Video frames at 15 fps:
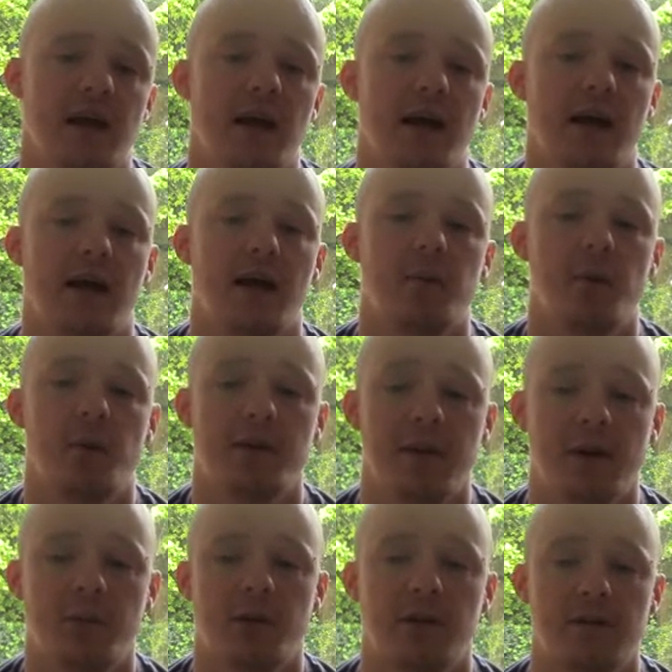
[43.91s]
A public
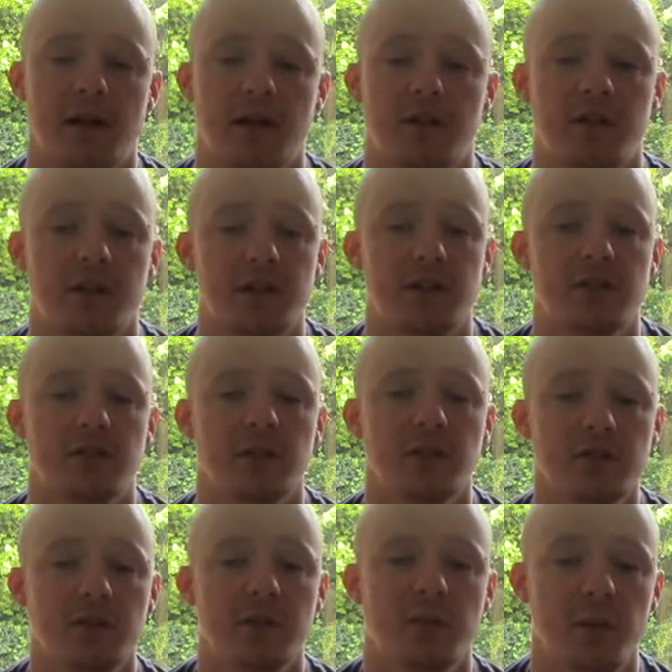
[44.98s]
declaration of
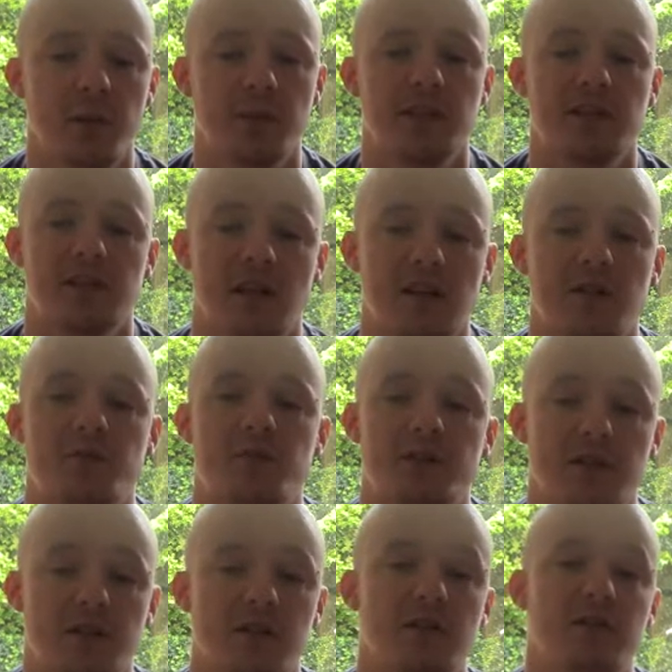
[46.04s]
love and commitment is not the
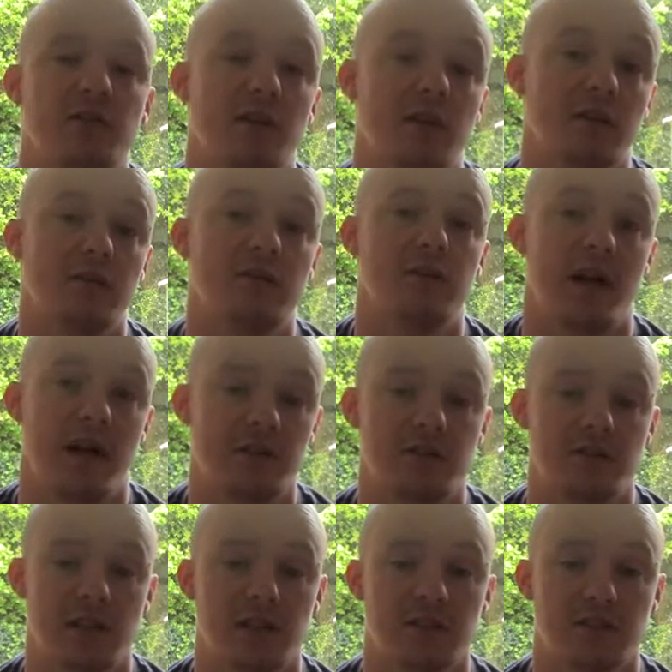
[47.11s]
preserve of
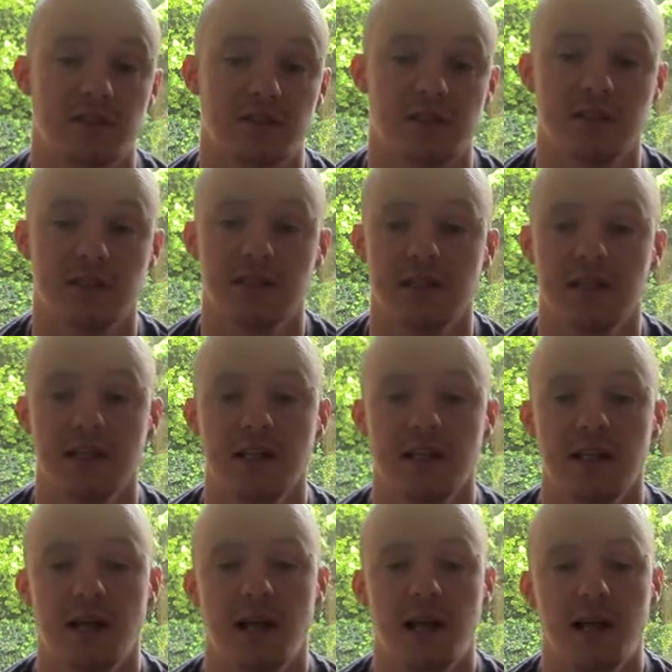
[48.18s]
heterosexuals.
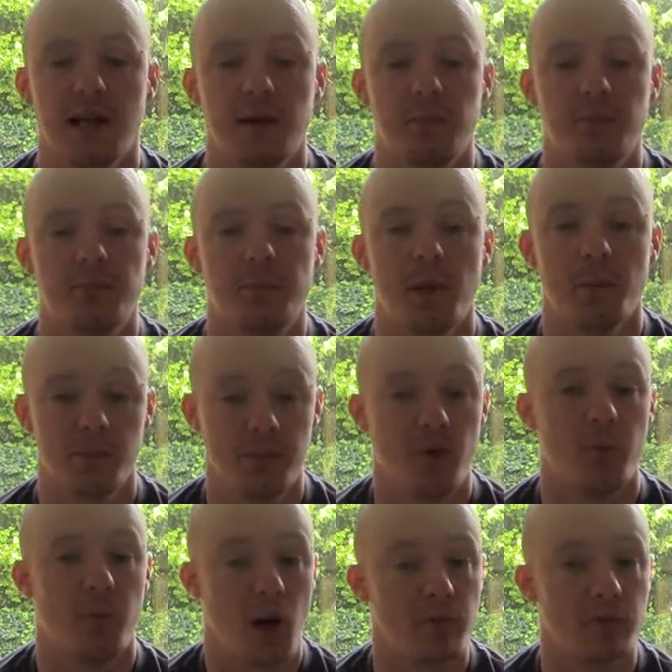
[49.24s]
People for
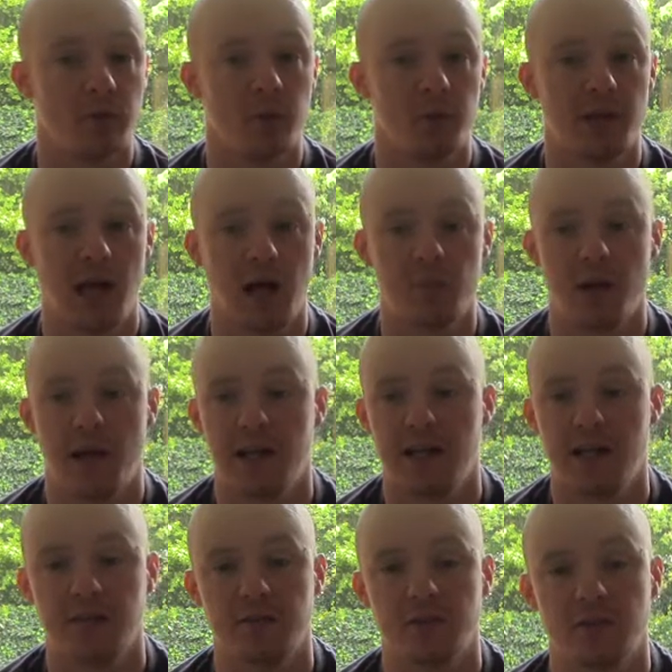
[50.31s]
Profit will be
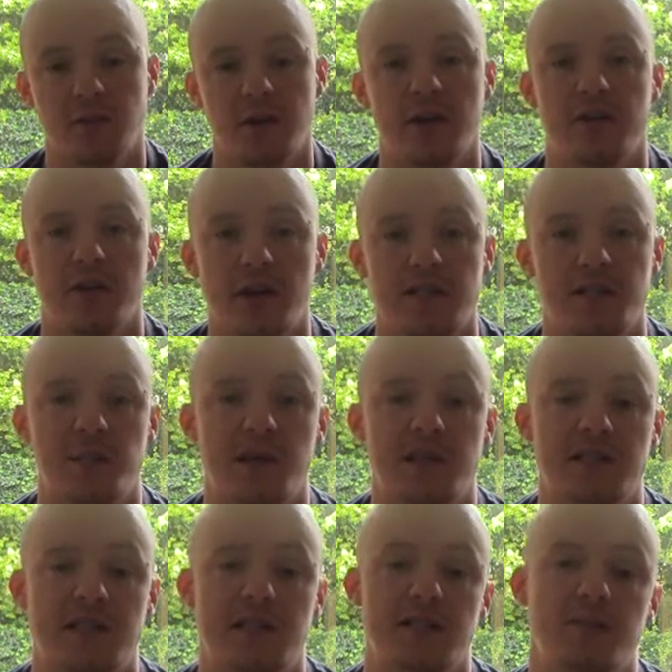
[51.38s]
campaigning for the right of
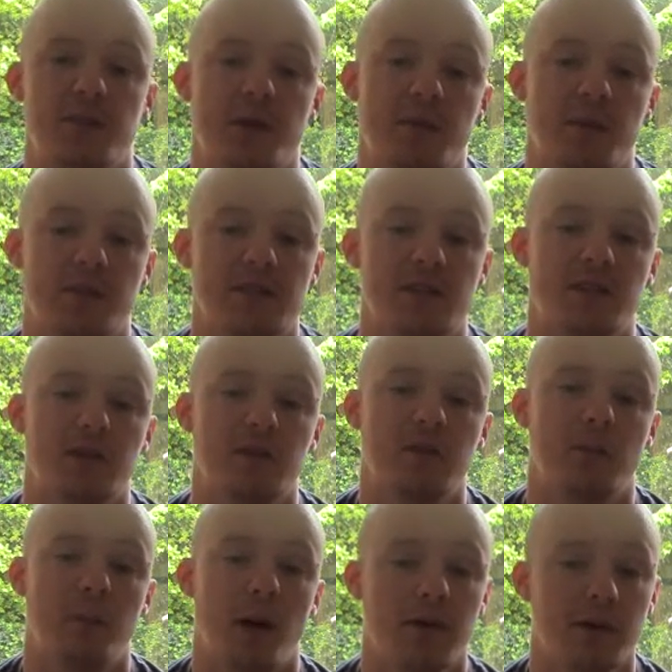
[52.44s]
LGBT people to
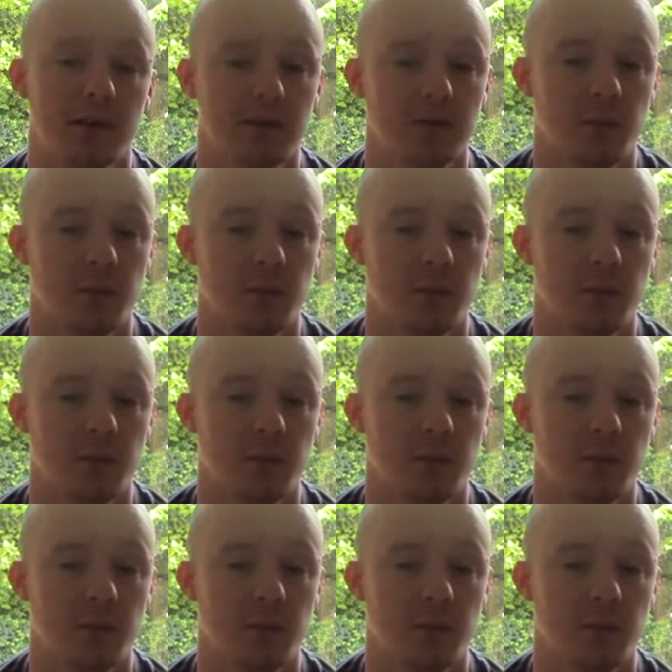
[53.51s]
marry.